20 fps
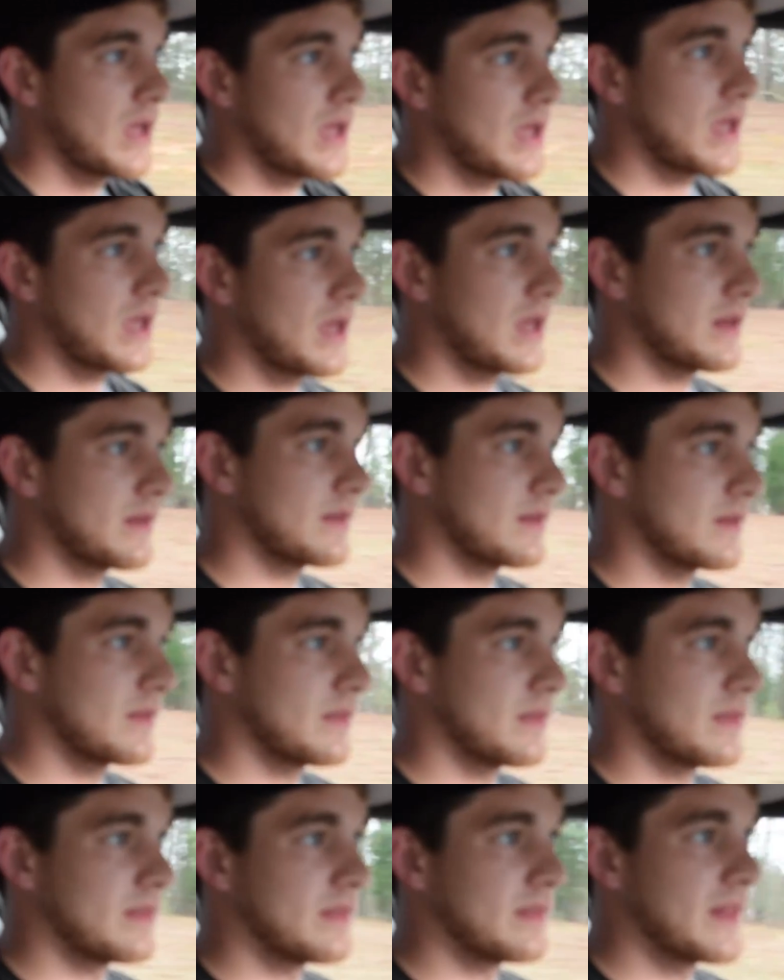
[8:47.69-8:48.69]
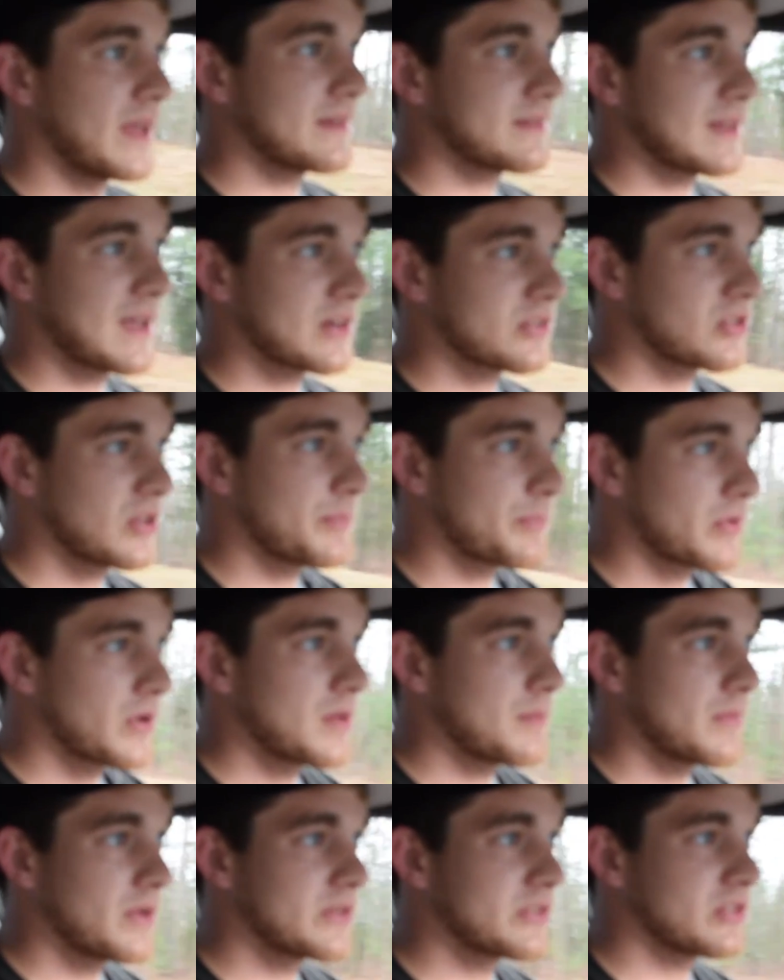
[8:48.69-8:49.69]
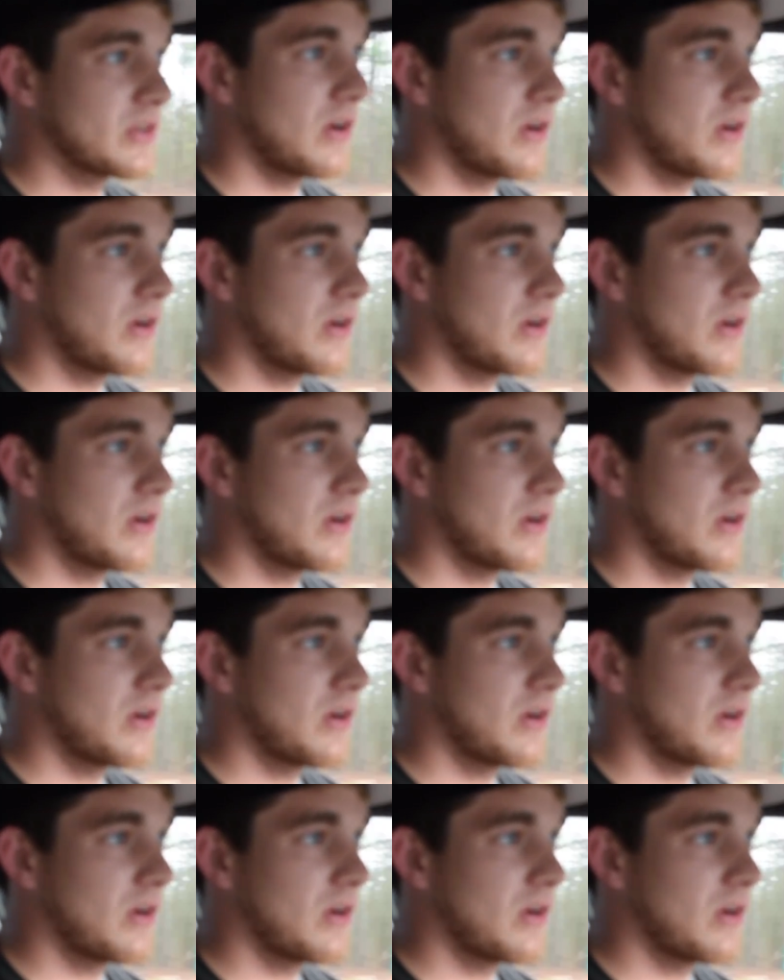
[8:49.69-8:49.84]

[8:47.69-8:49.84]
And that's actually pretty much